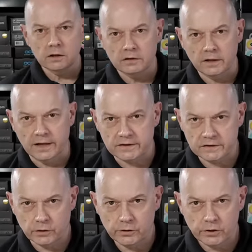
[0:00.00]
Let's
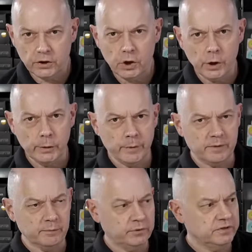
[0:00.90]
look at the cooling we
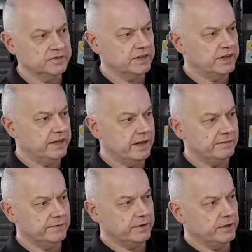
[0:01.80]
can put inside the
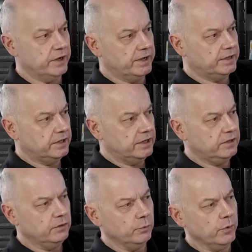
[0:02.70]
NV9.
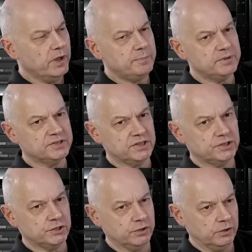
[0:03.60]
In the rear
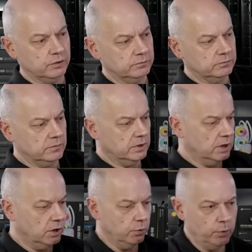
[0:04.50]
position,
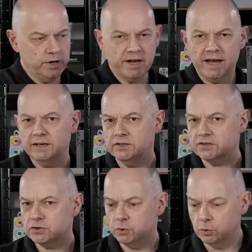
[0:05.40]
we can
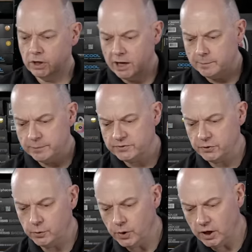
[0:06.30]
install up
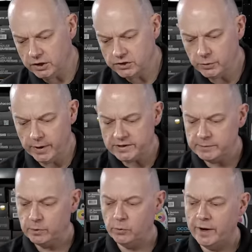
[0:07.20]
to a
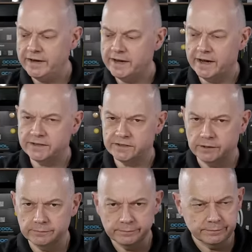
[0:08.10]
280mm radiator,
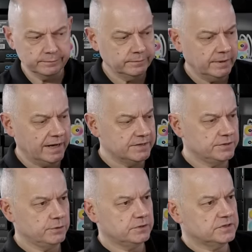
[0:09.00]
as
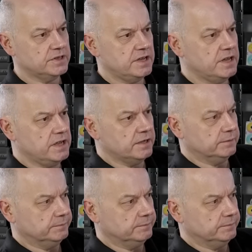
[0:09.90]
you can see here.